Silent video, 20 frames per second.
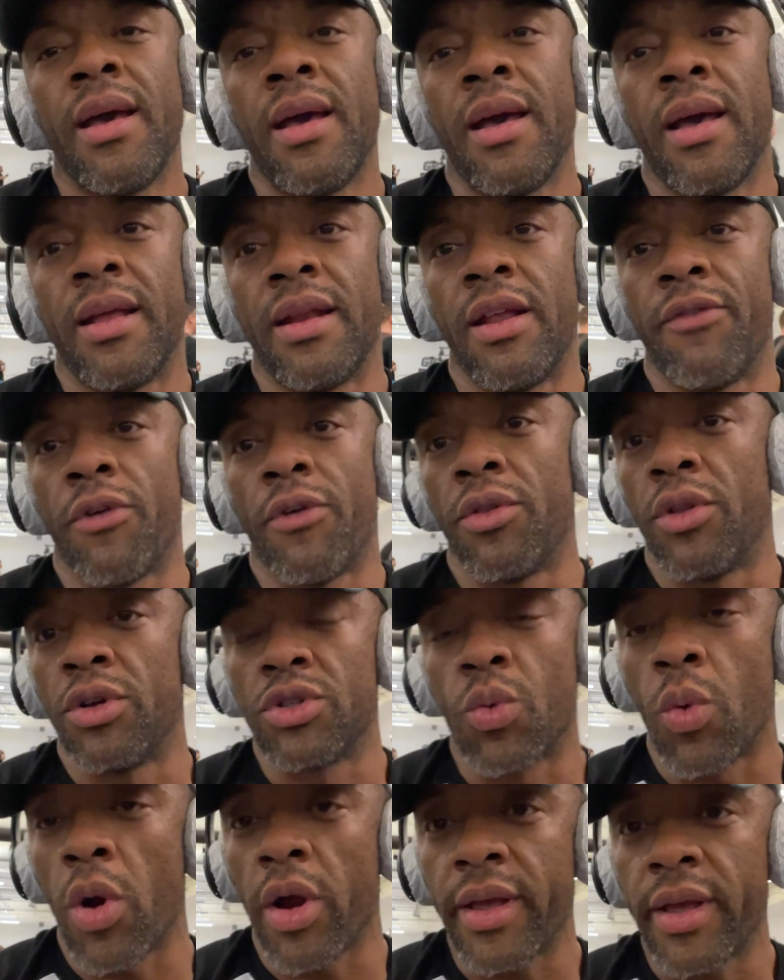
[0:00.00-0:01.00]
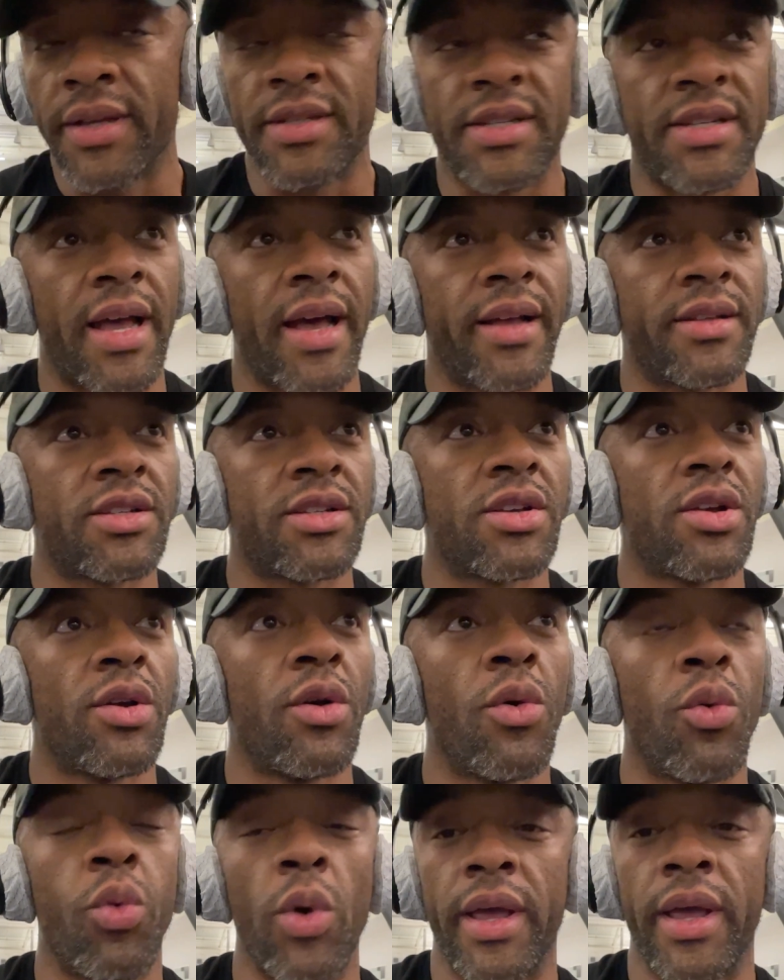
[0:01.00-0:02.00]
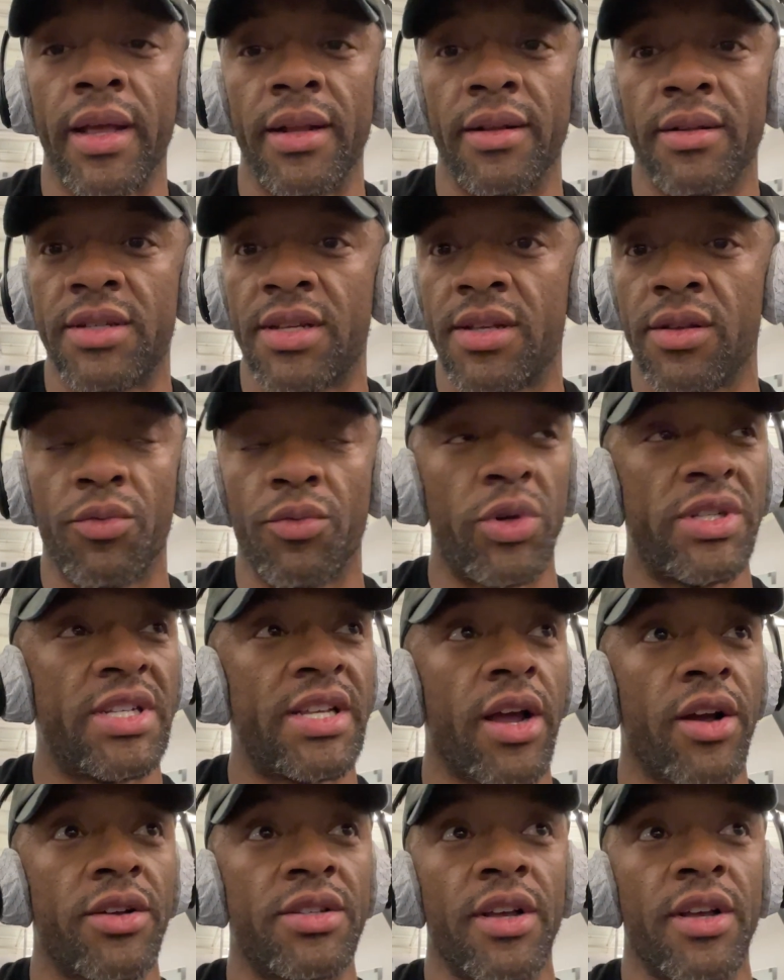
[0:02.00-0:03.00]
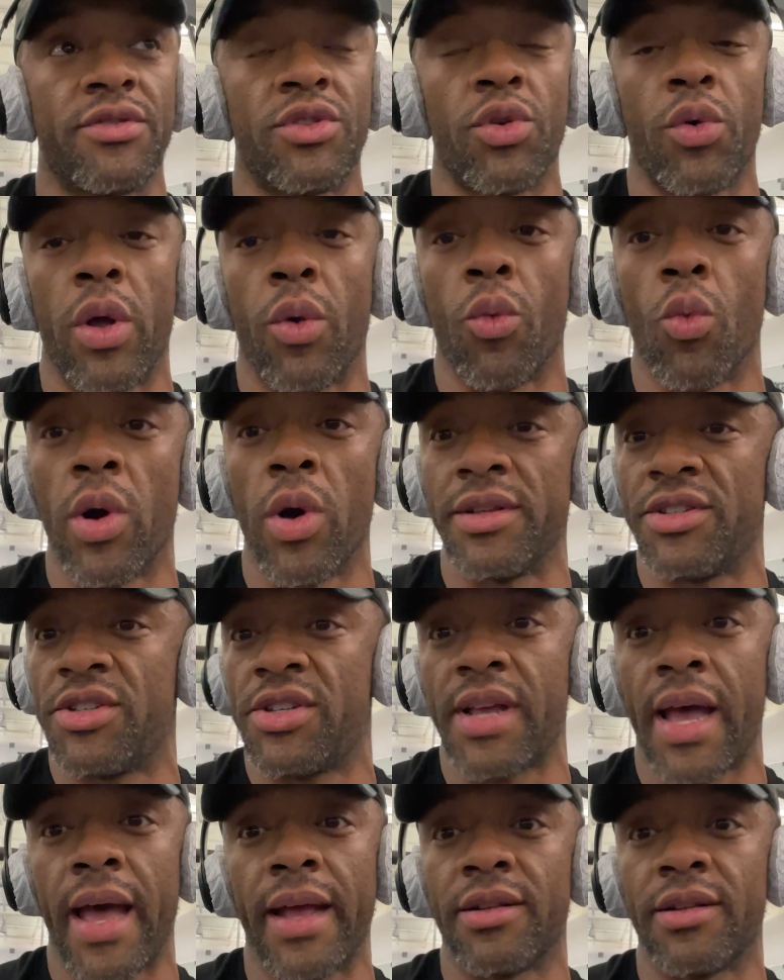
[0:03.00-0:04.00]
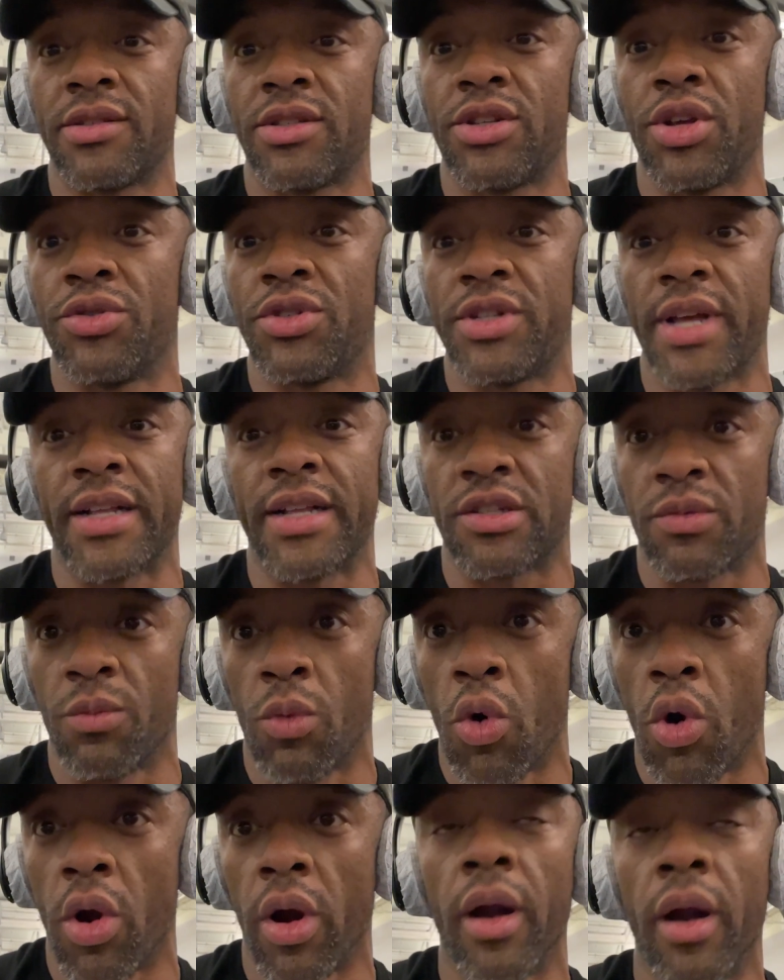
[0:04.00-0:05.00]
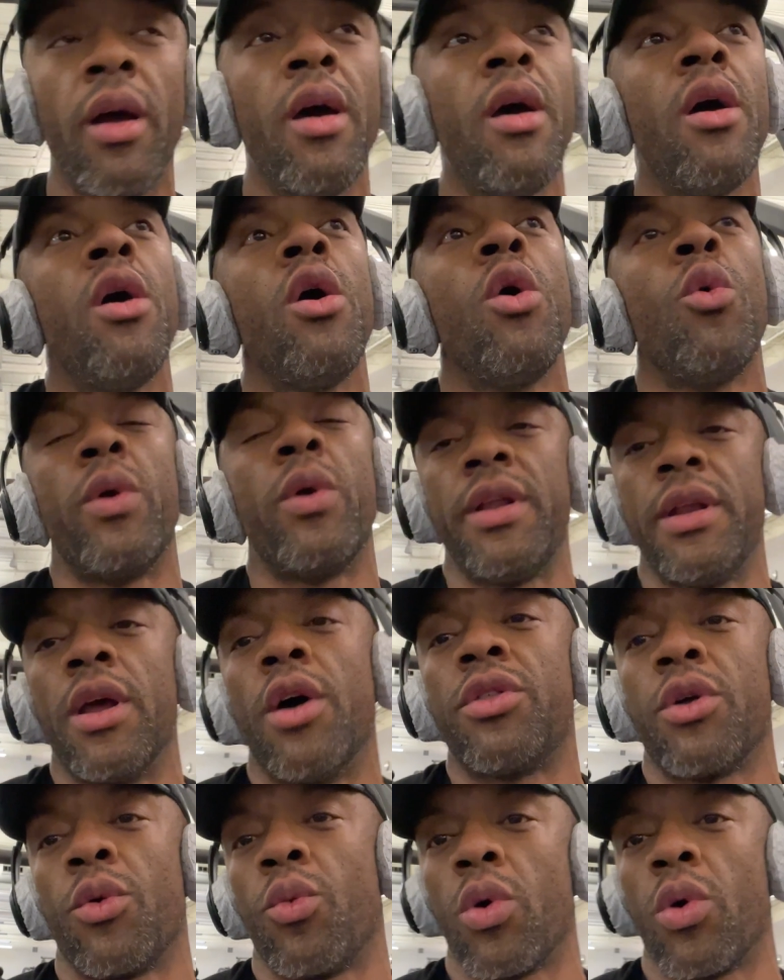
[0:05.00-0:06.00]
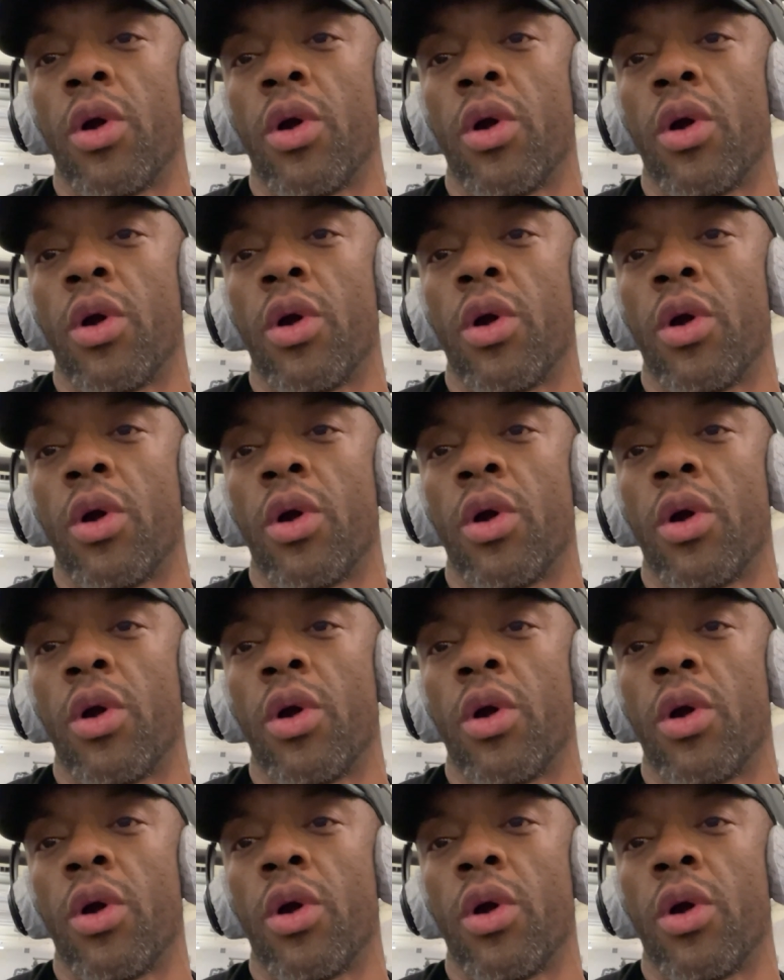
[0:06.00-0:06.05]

And if on those working sets, we see ourselves doing 1 set, 2 sets more, we know that